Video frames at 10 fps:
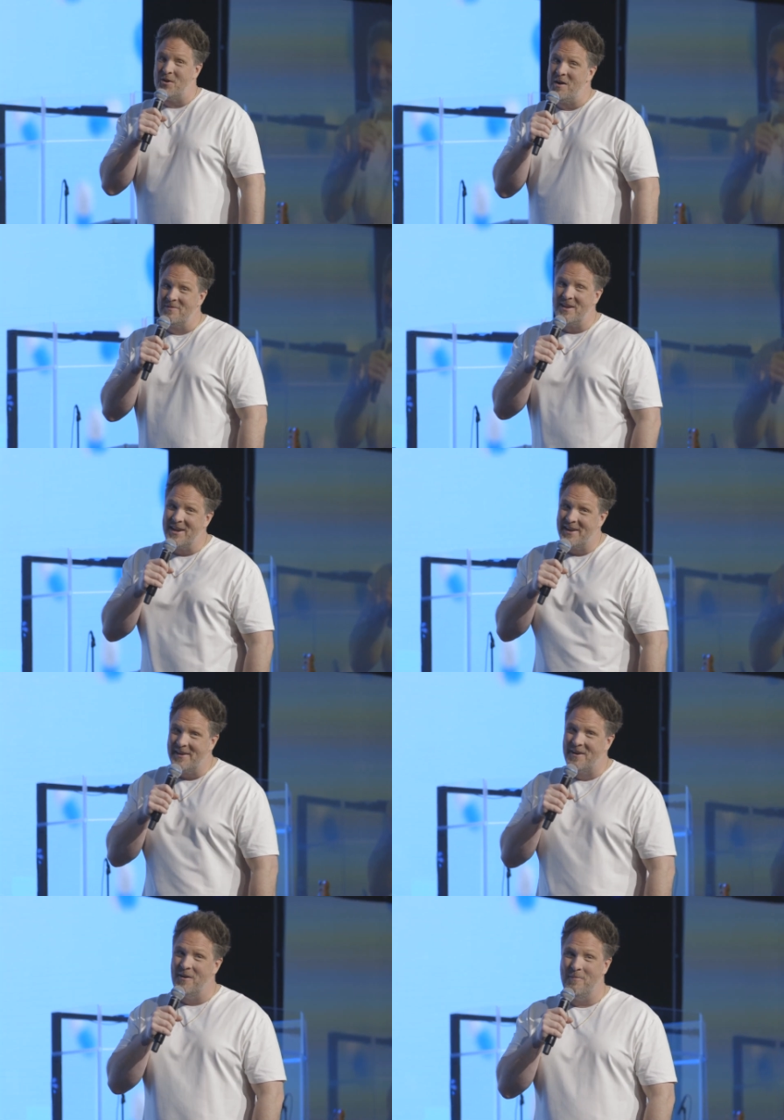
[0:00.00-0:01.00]
I'm thinking,
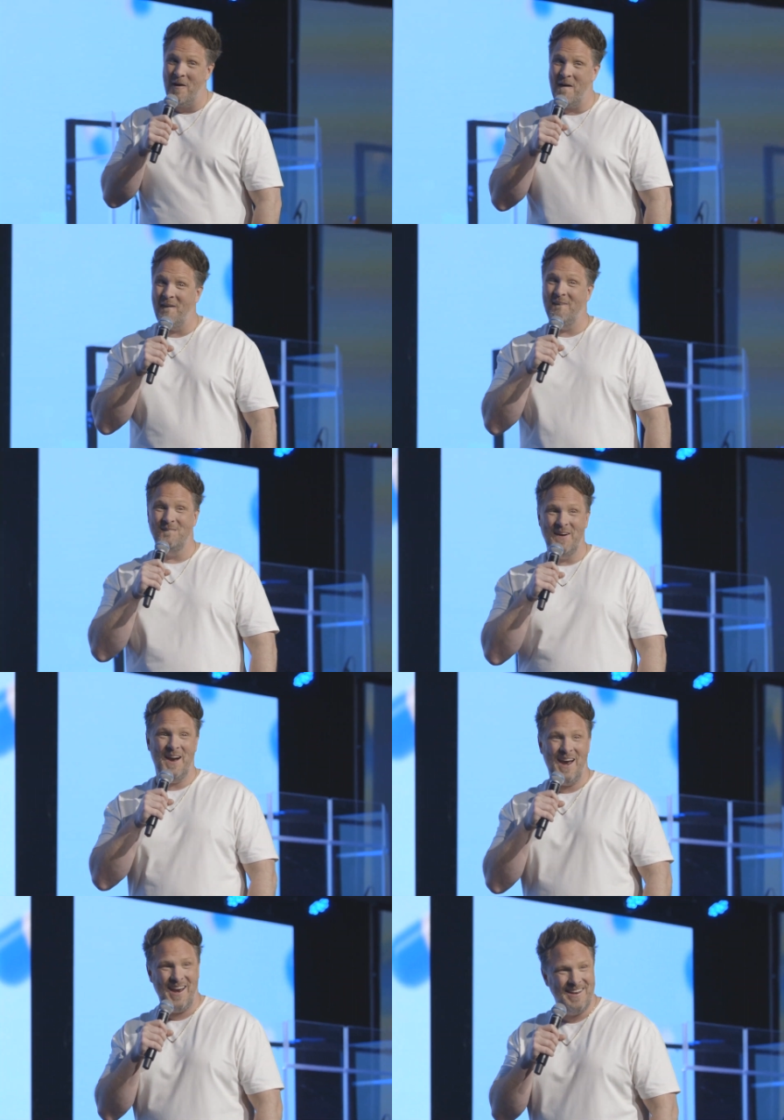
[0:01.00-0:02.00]
come on,
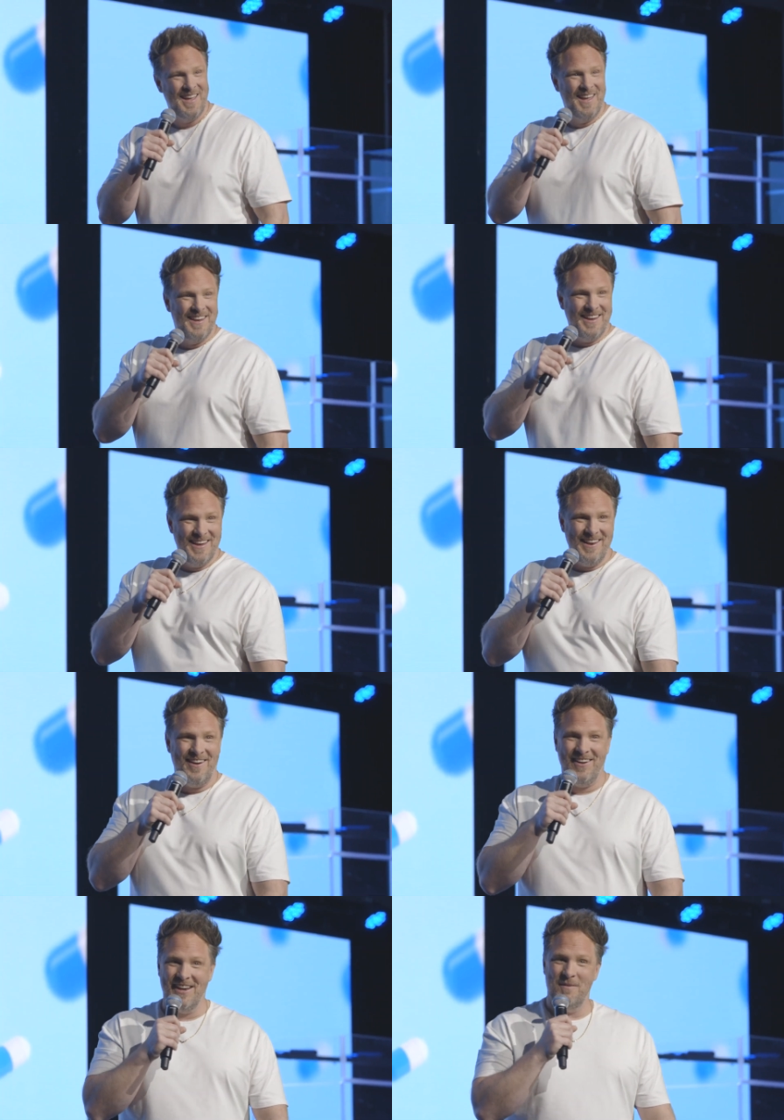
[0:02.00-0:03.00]
man, you
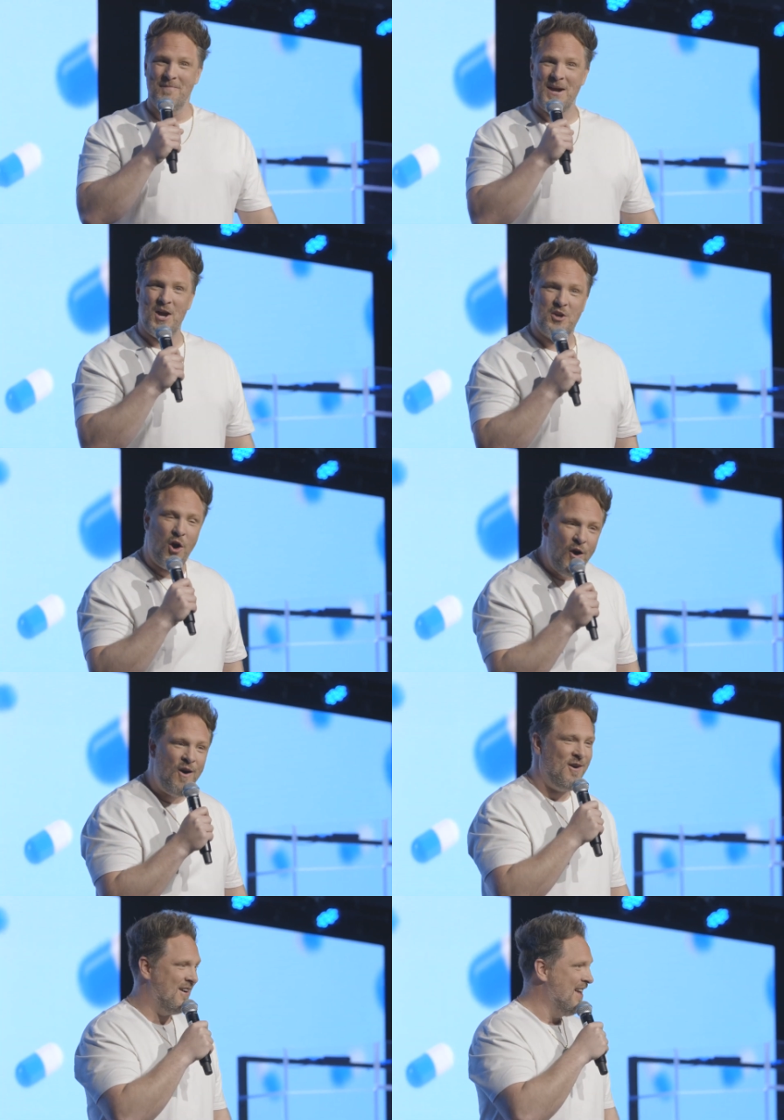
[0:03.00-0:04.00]
know, give me a
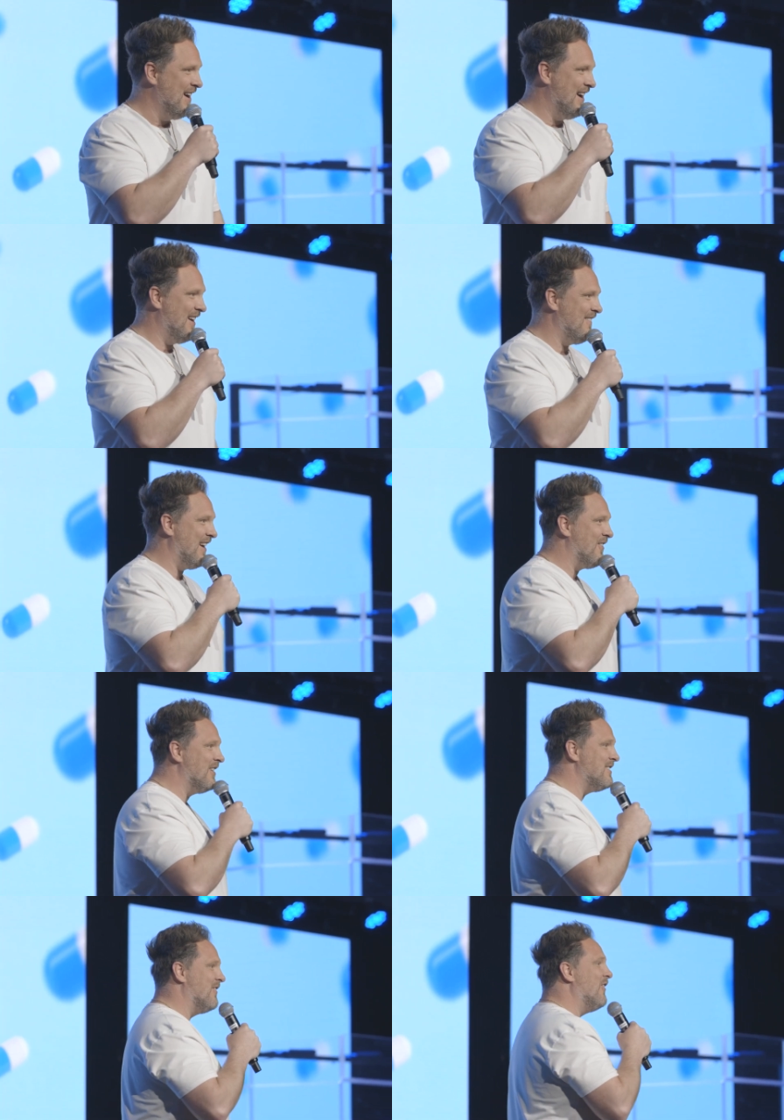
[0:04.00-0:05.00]
car. And I'm like, what,
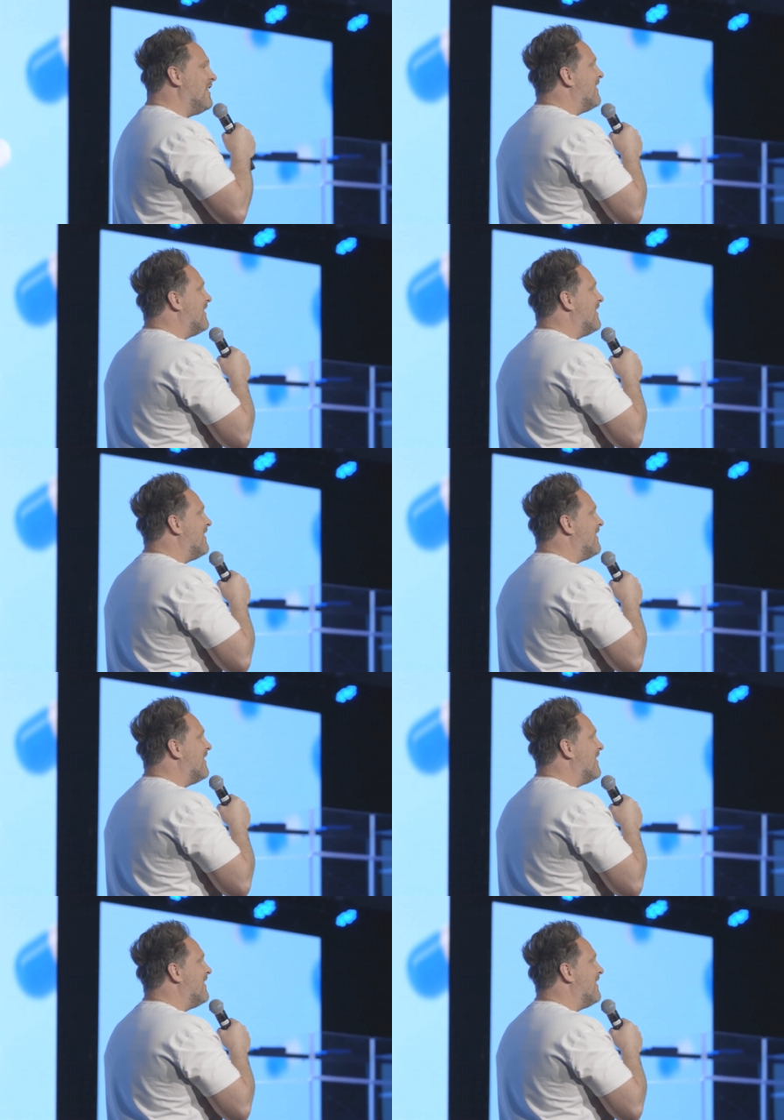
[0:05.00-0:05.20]
what do you